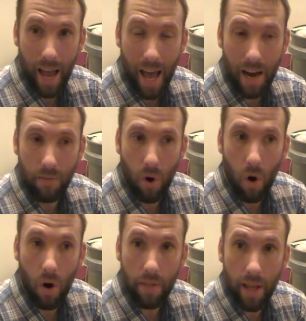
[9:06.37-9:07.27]
out of
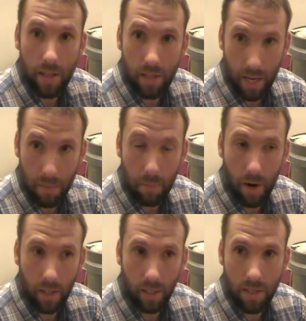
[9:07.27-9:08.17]
all that same
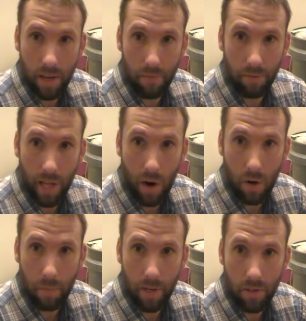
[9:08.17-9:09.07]
product, say flour,
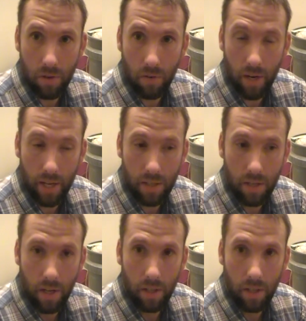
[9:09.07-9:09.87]
beans, or rice,